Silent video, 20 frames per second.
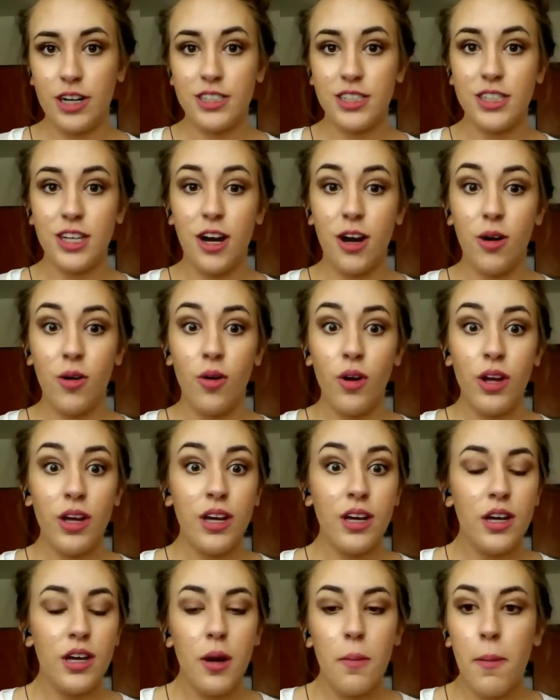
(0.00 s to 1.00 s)
So
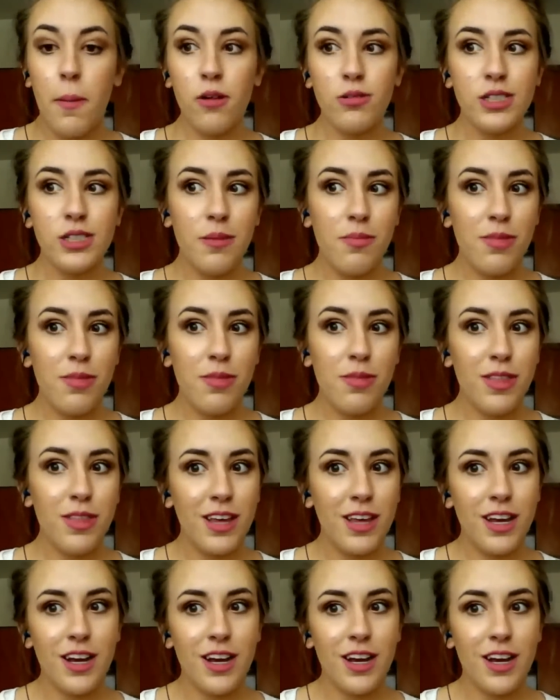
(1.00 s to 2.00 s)
post something
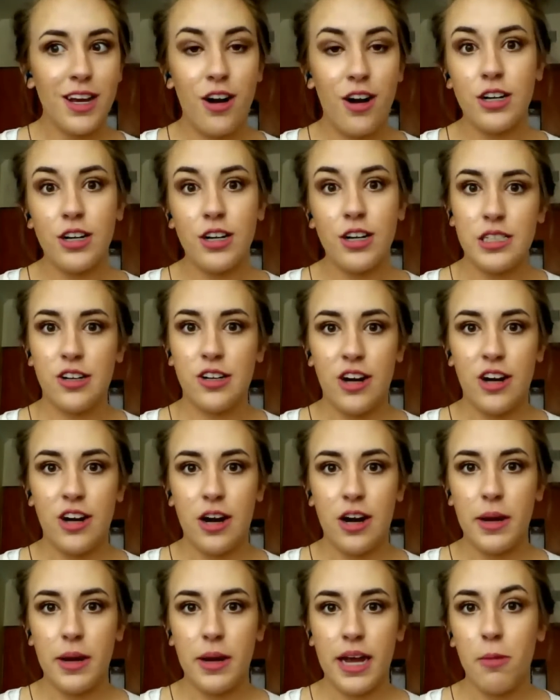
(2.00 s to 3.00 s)
on your Instagram
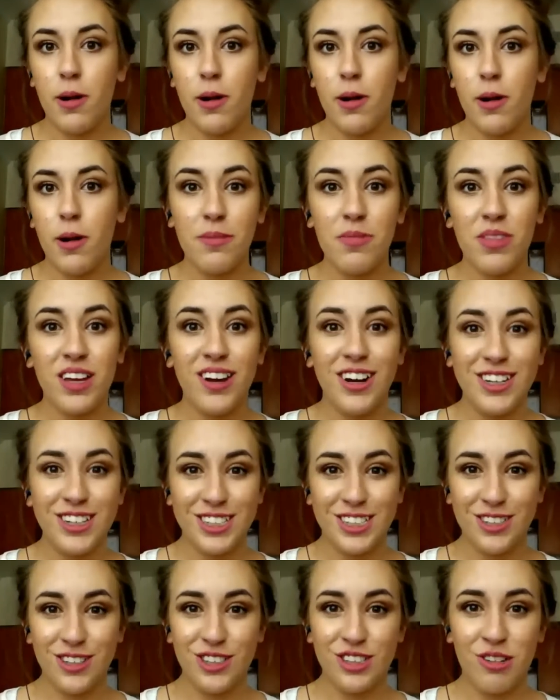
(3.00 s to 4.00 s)
account, post something on your
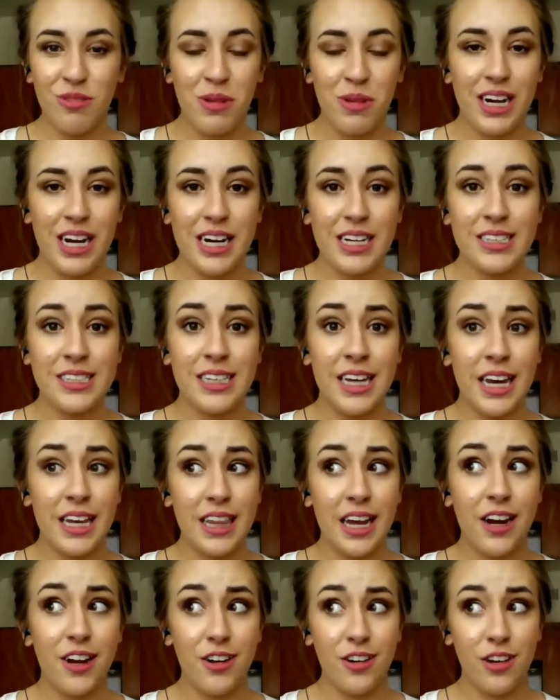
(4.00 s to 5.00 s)
social media saying that
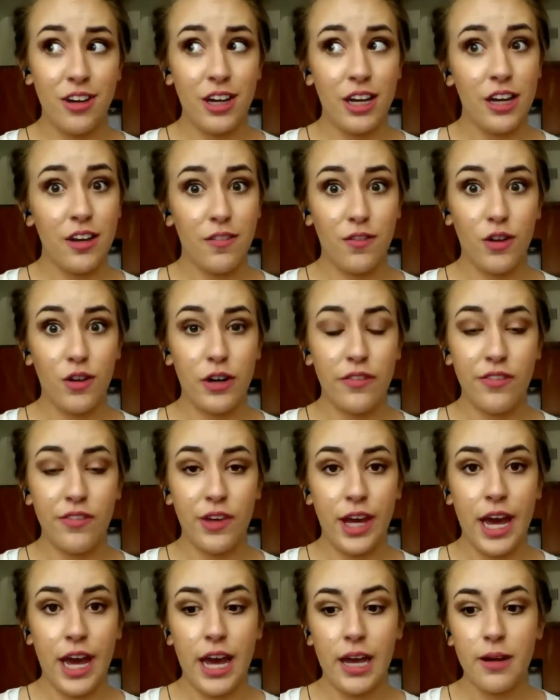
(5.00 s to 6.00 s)
you're looking for a
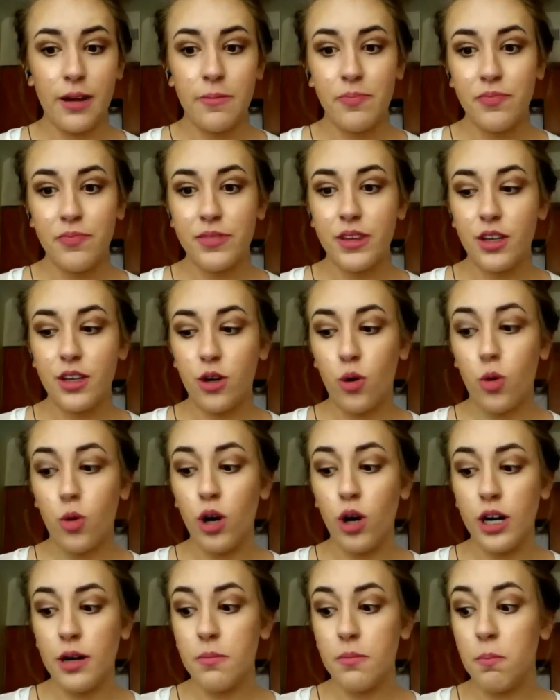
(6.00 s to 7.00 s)
VA,
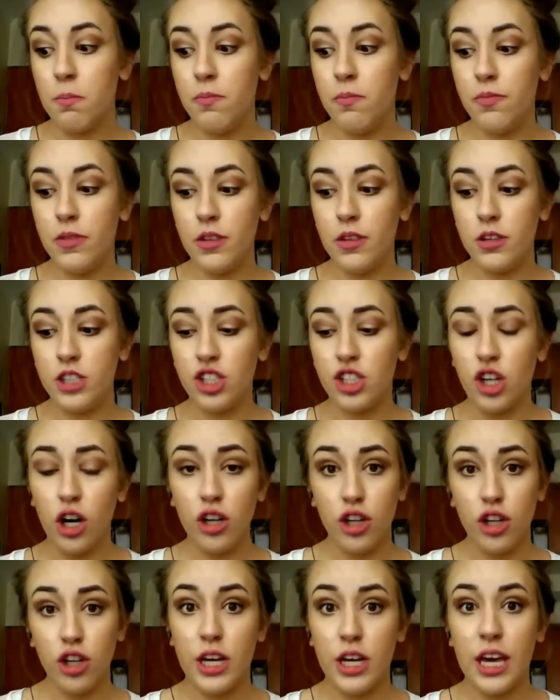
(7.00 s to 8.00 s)
or start
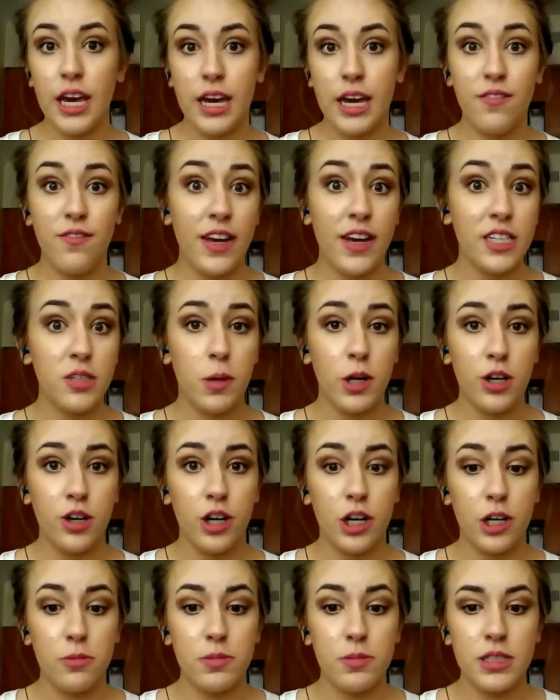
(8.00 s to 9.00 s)
looking in Facebook
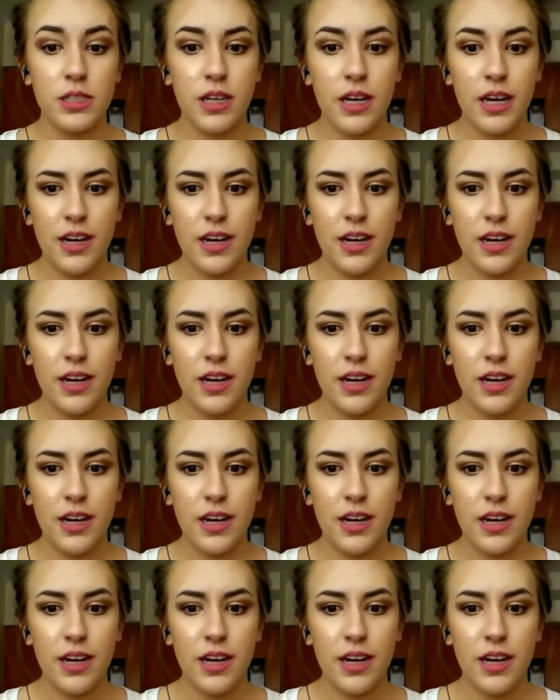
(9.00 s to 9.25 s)
groups.